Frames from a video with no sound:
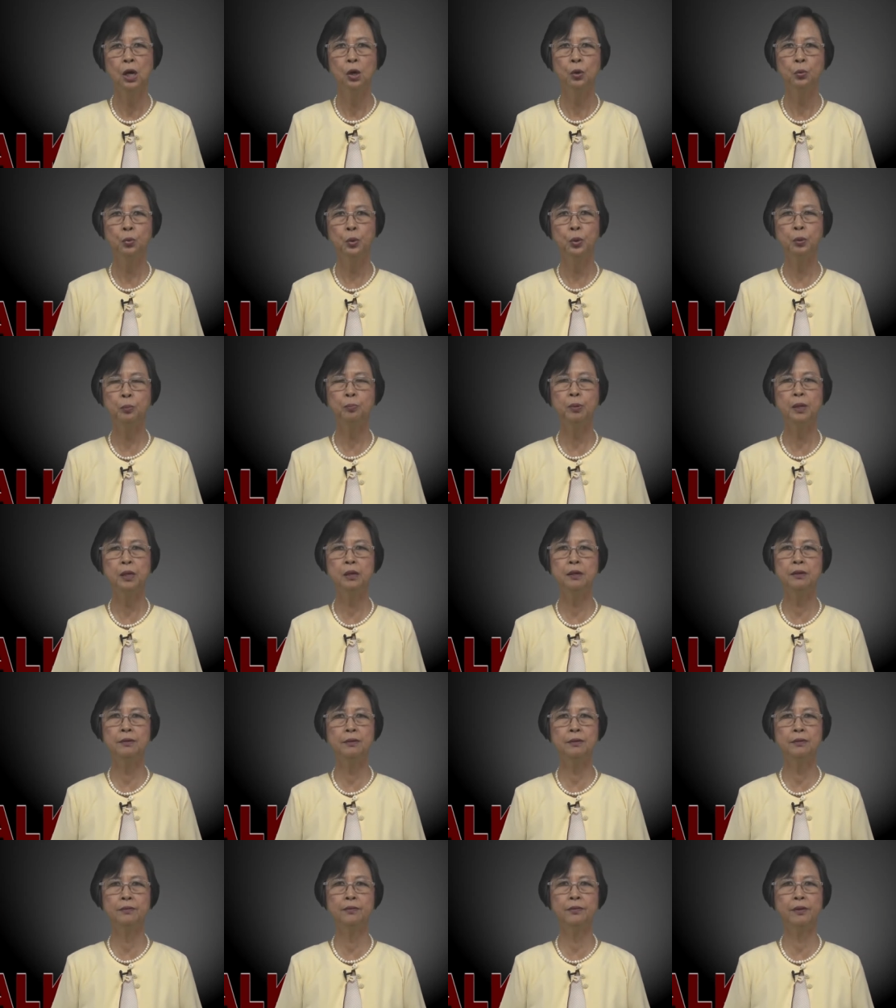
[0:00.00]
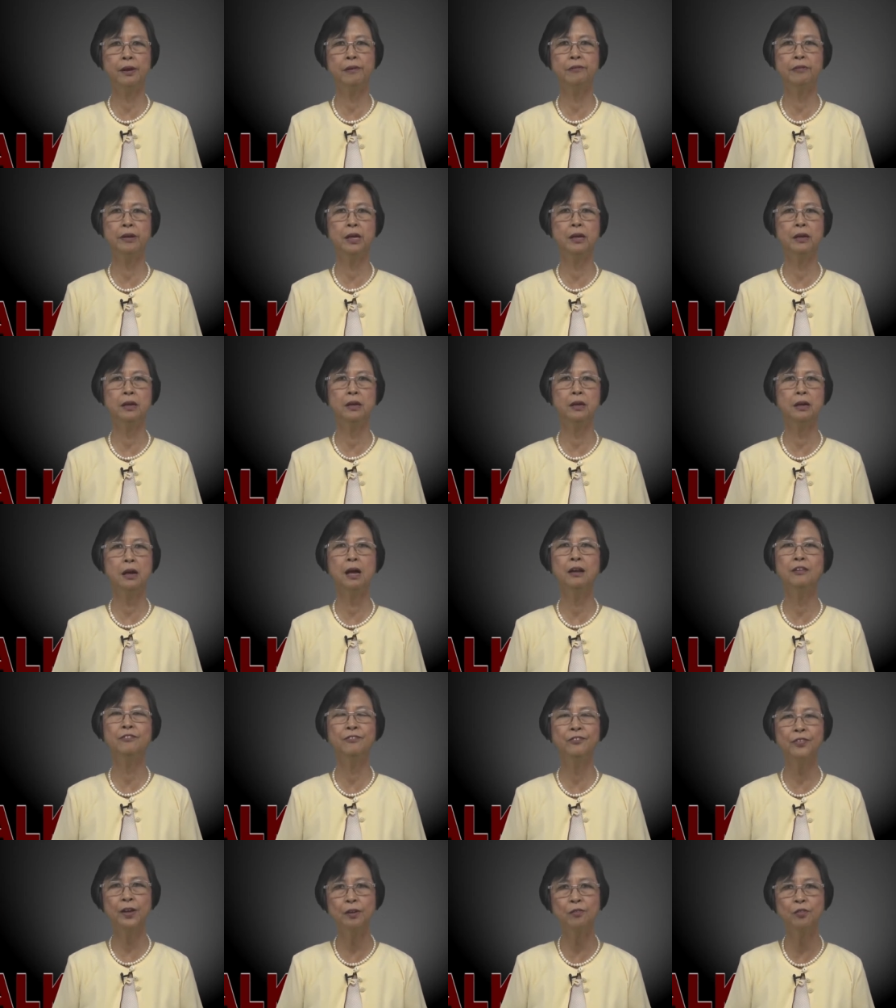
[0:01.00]
would be very
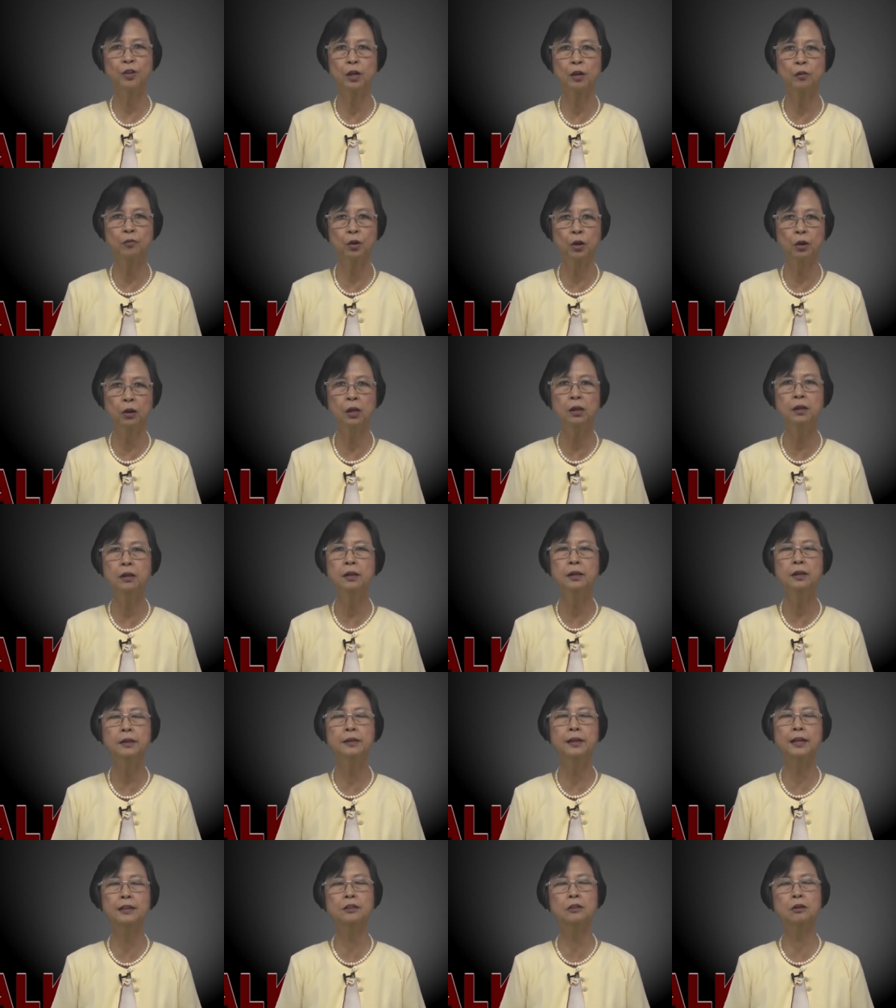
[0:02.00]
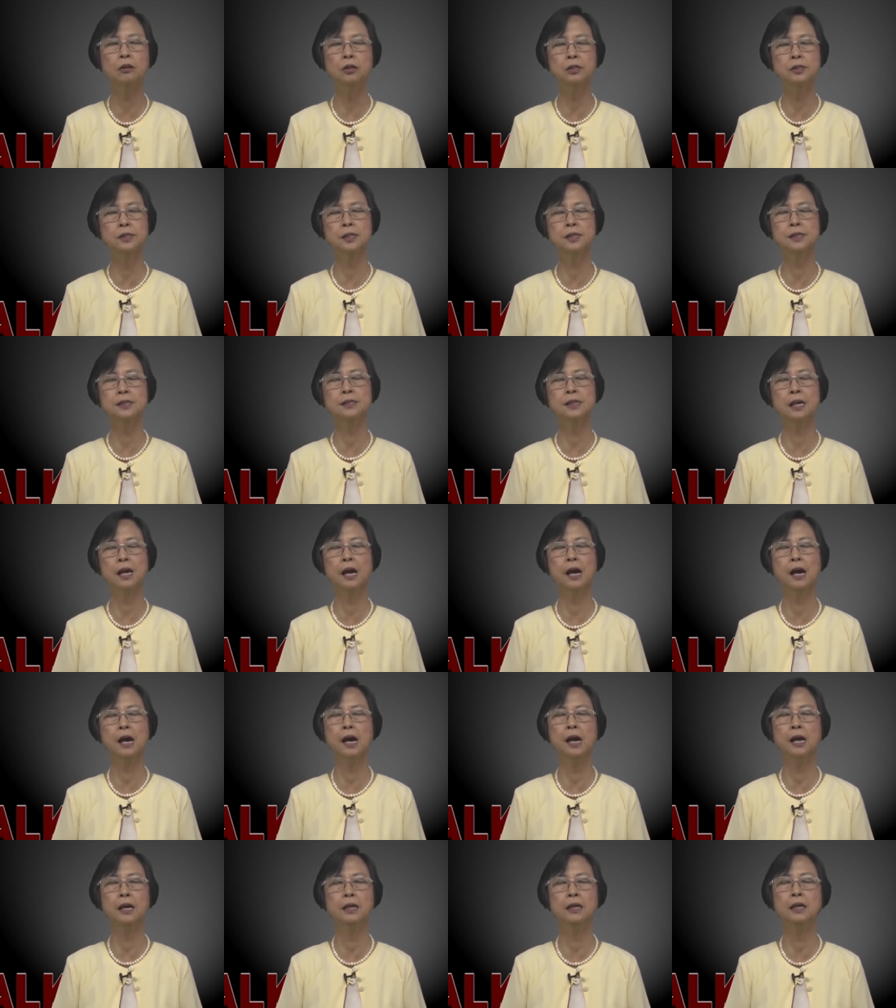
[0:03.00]
unfavorable. That causes
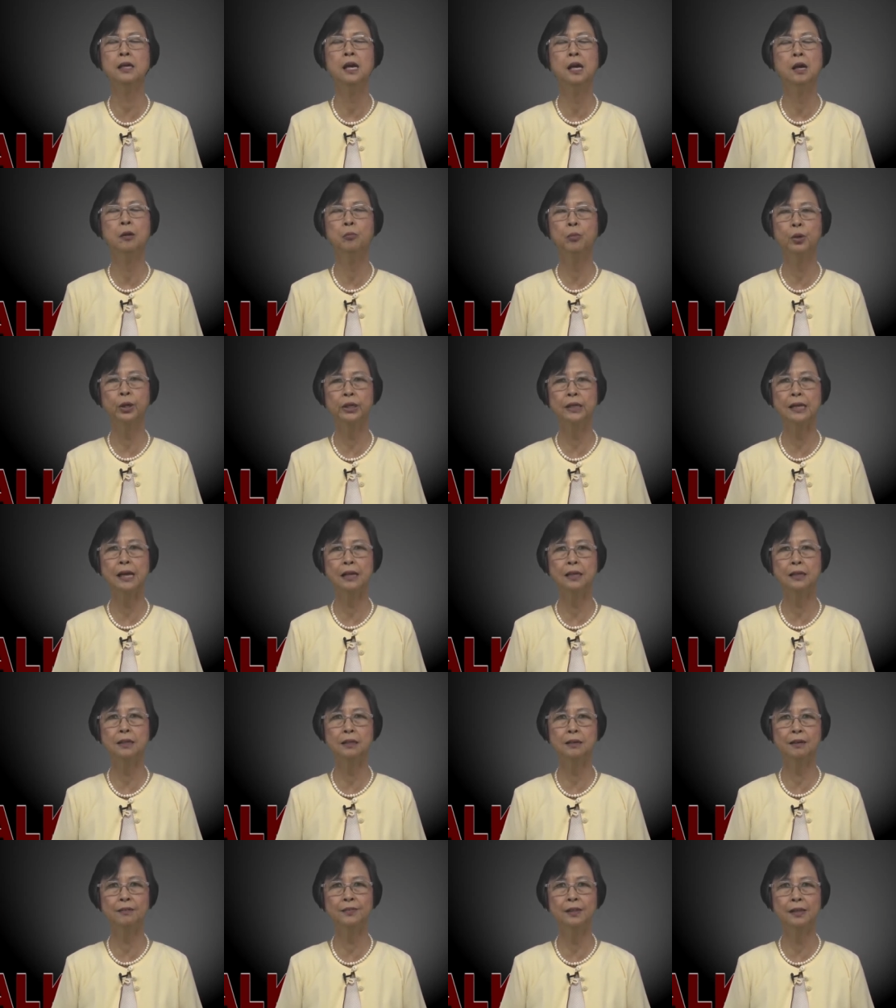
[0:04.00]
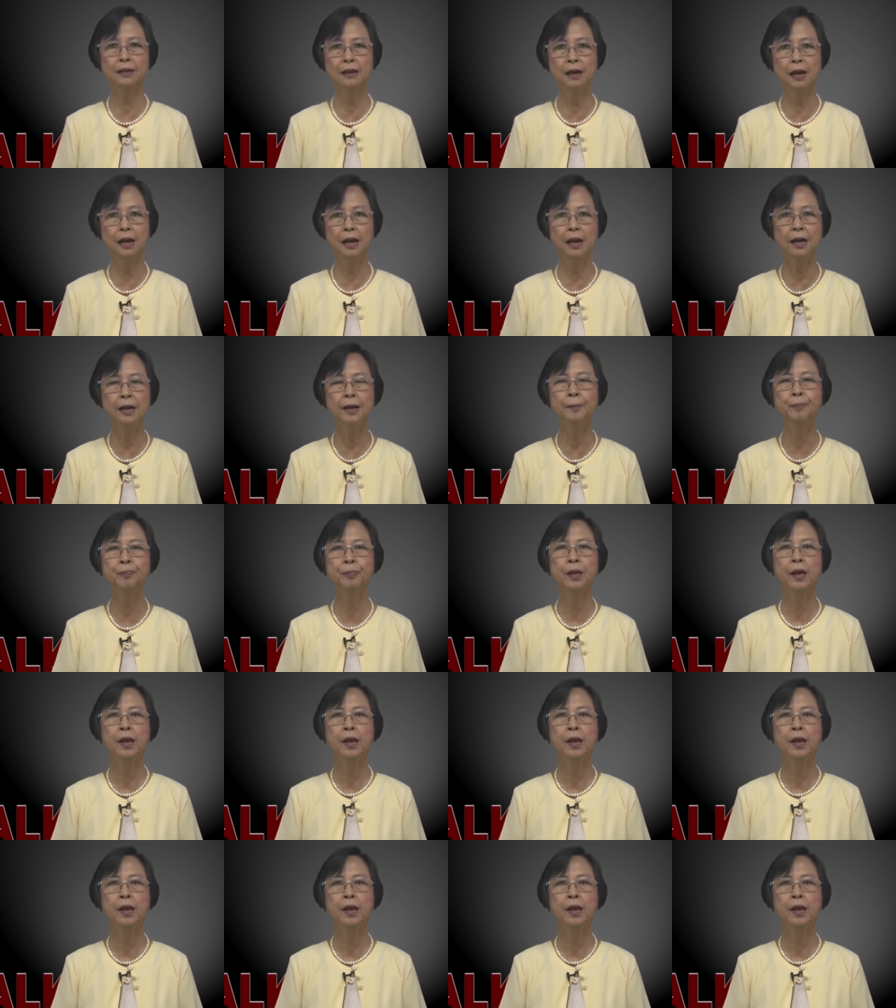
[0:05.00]
high mortality of the young.